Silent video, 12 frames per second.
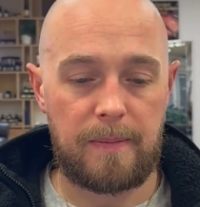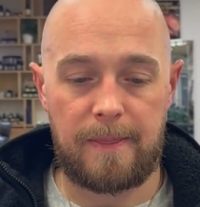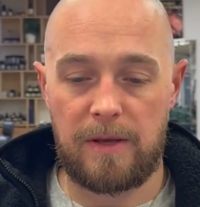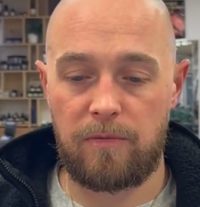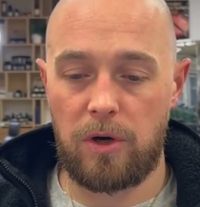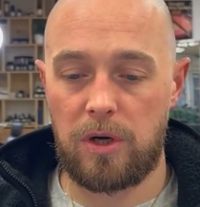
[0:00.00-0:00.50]

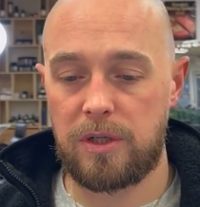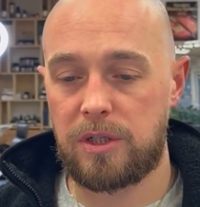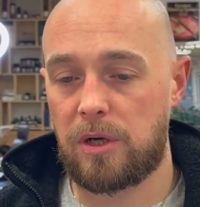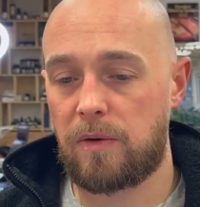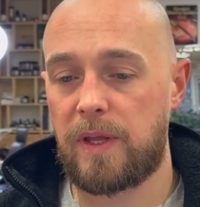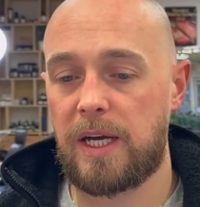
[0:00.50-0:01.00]
Right,
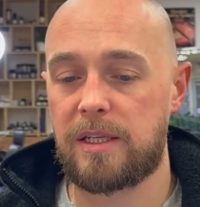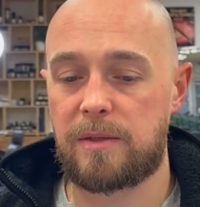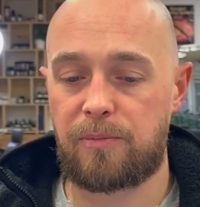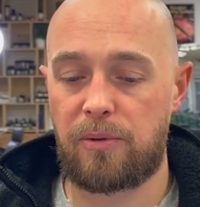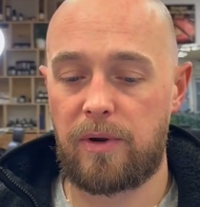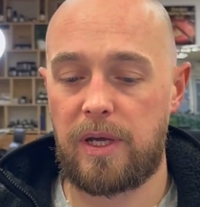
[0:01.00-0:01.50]
so that's
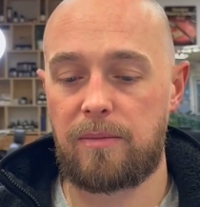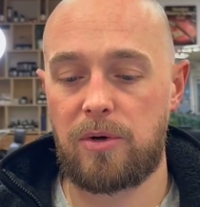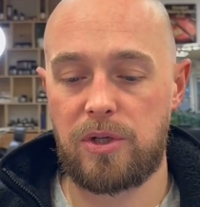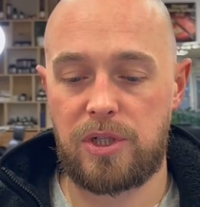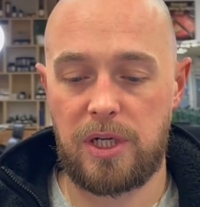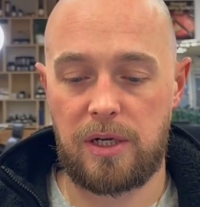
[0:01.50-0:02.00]
pretty
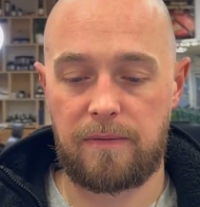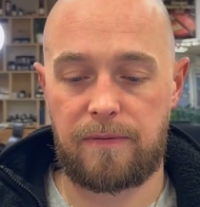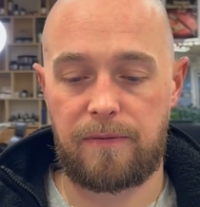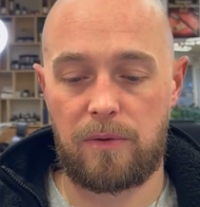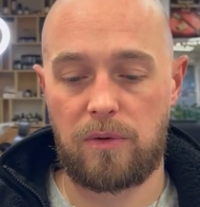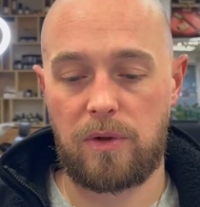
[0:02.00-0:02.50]
much it
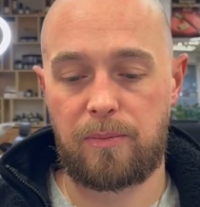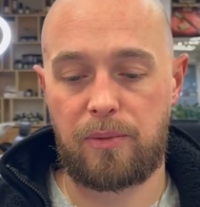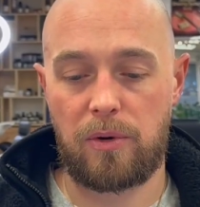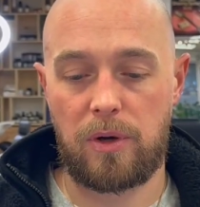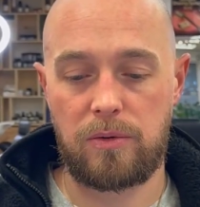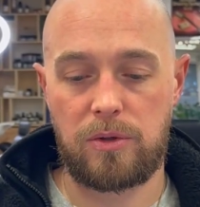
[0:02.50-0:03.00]
for the
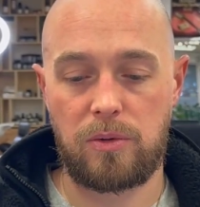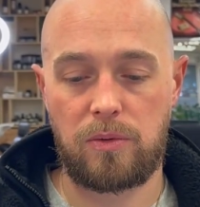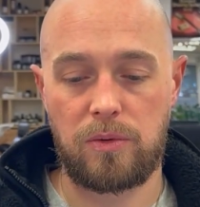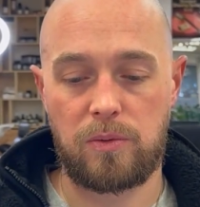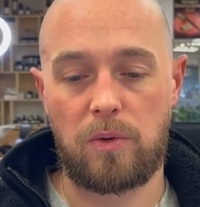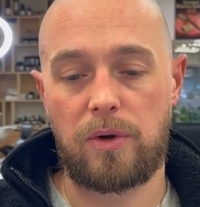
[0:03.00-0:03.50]
Pro
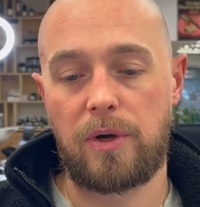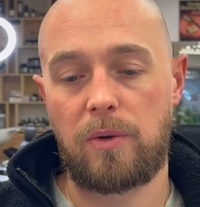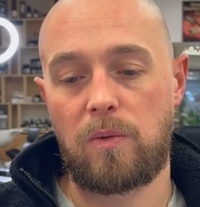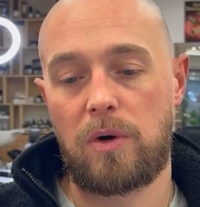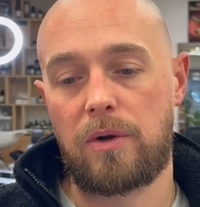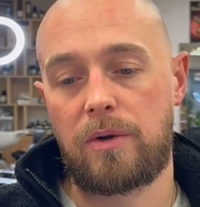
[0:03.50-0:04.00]
Tools
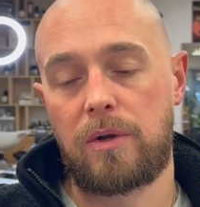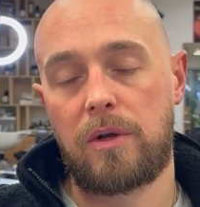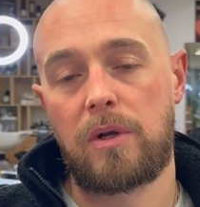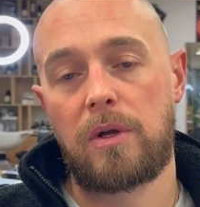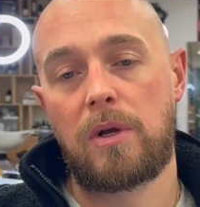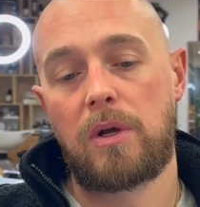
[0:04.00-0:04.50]
101
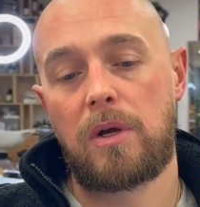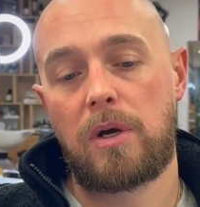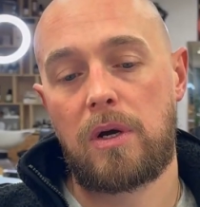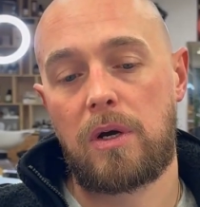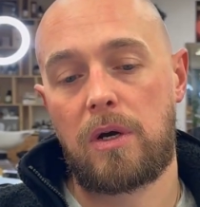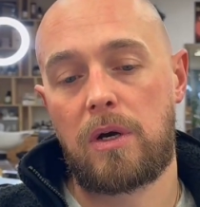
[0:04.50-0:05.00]

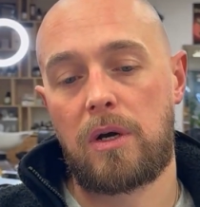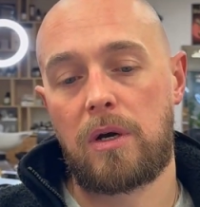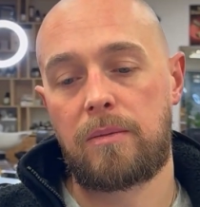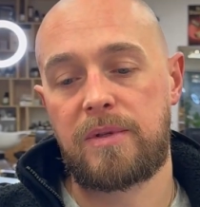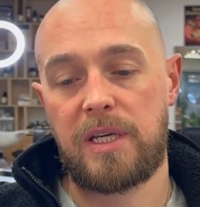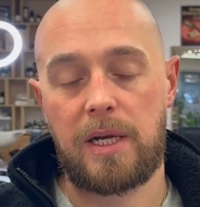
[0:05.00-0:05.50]

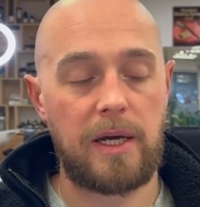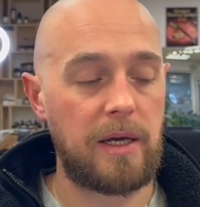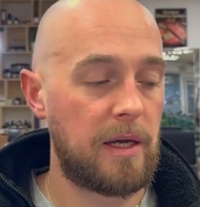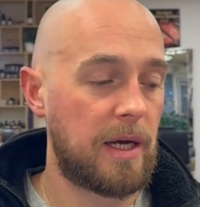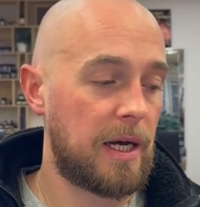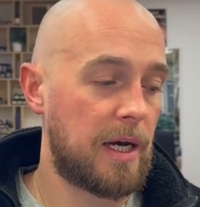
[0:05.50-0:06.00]
today.
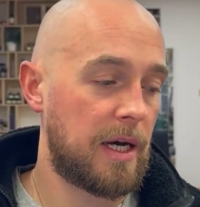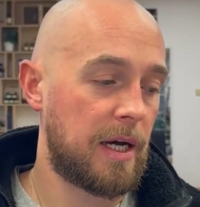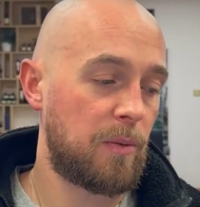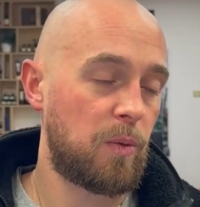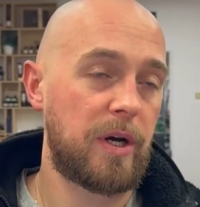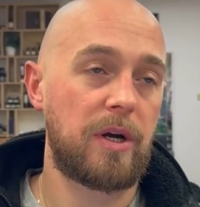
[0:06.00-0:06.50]

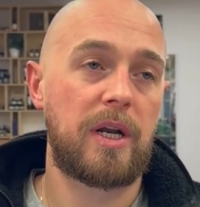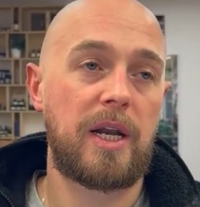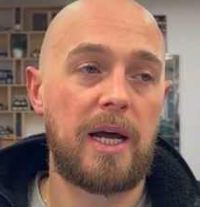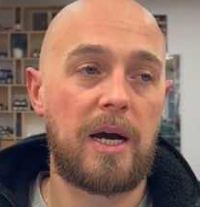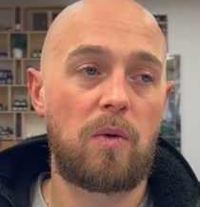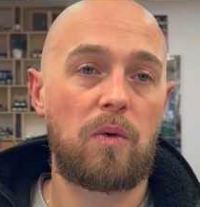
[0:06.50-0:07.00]
And we're going to
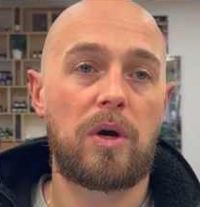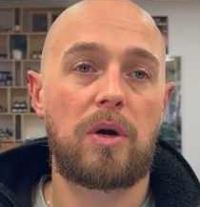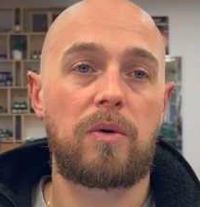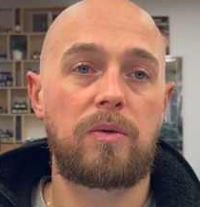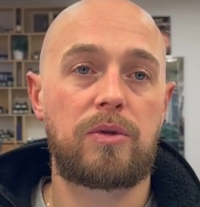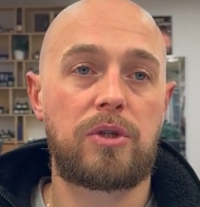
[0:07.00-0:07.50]
now
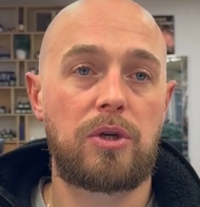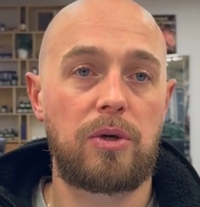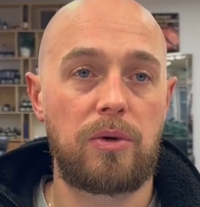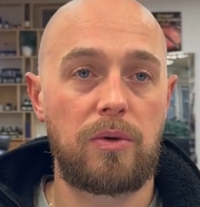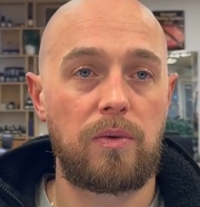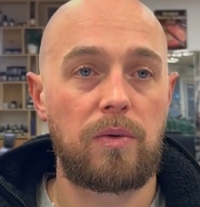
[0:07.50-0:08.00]
go
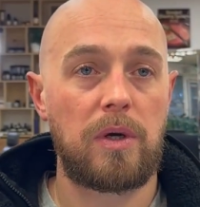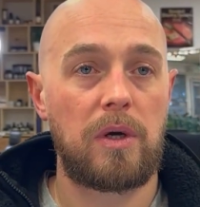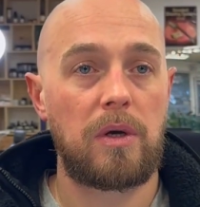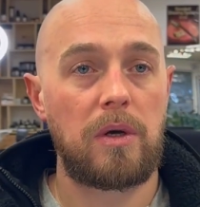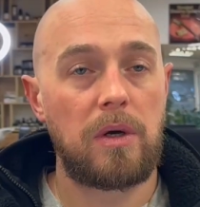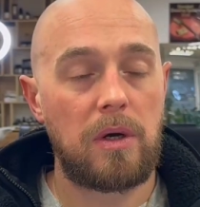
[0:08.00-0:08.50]
to
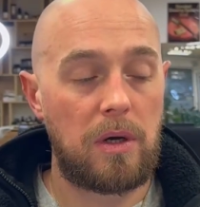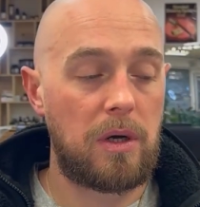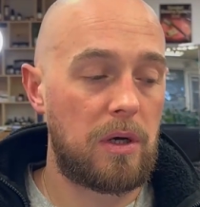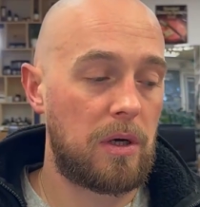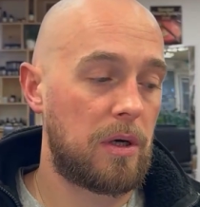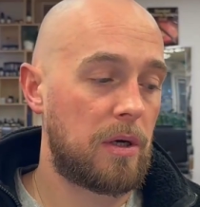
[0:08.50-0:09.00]

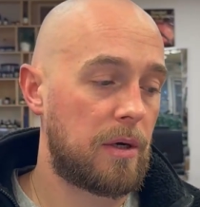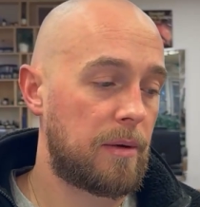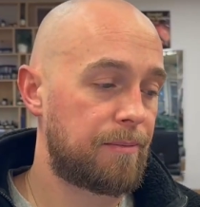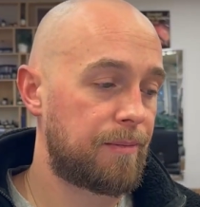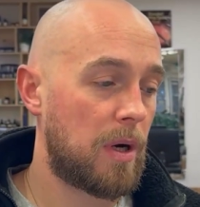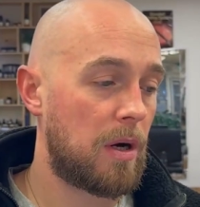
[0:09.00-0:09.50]

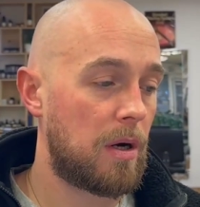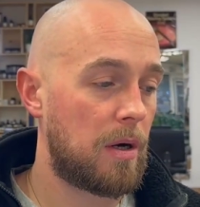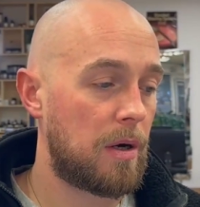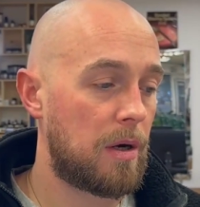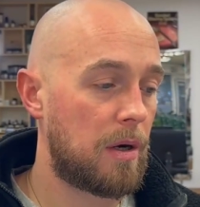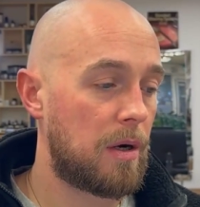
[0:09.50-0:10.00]

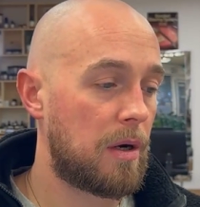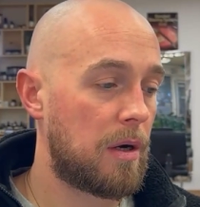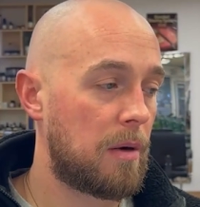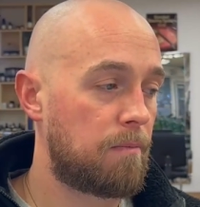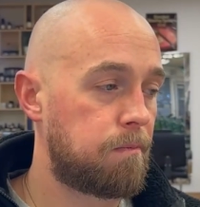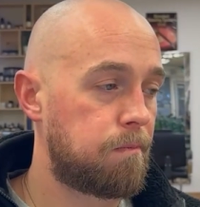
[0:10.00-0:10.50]

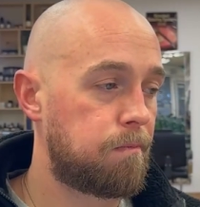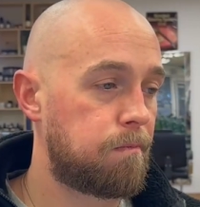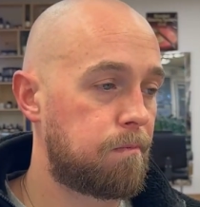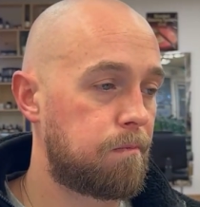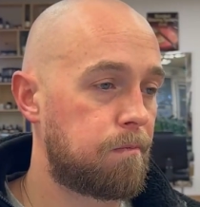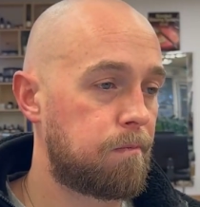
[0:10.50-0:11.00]
our
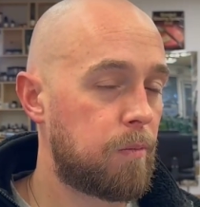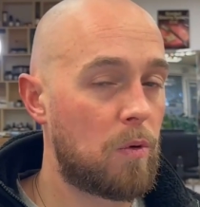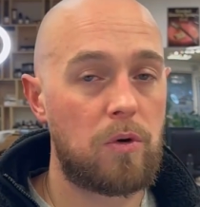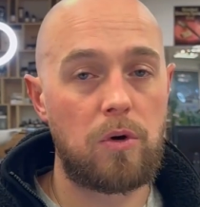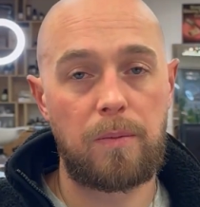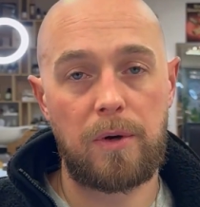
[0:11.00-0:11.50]
couple of